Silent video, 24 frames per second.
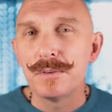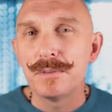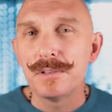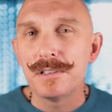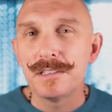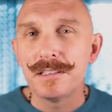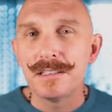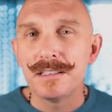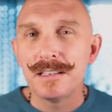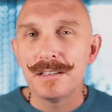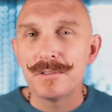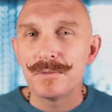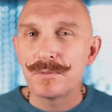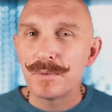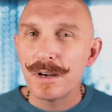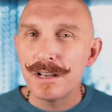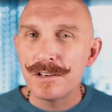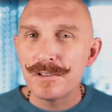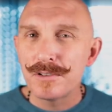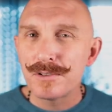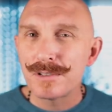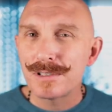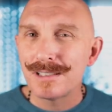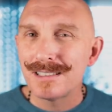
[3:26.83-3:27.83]
only, and
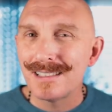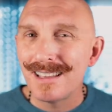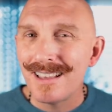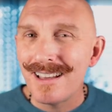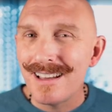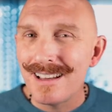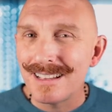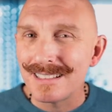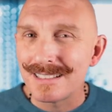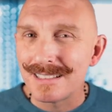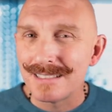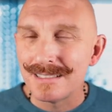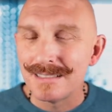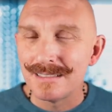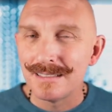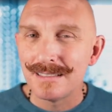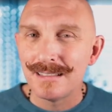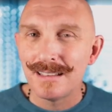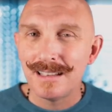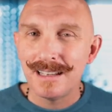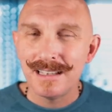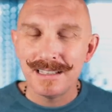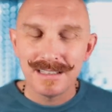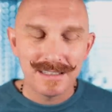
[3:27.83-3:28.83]
renders a lot
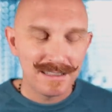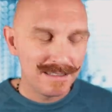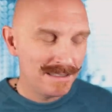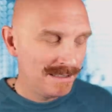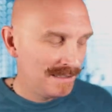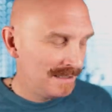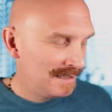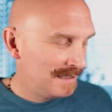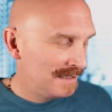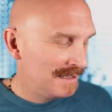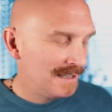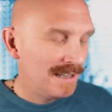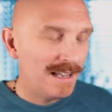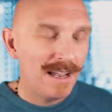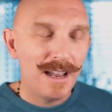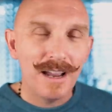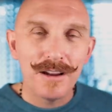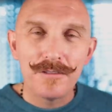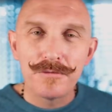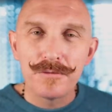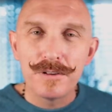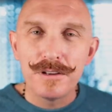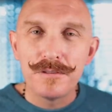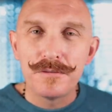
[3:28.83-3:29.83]
like
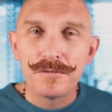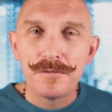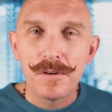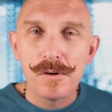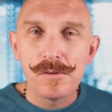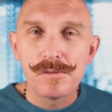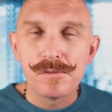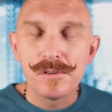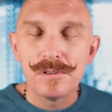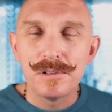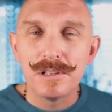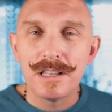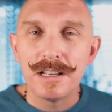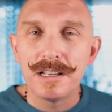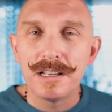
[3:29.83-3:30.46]
every focal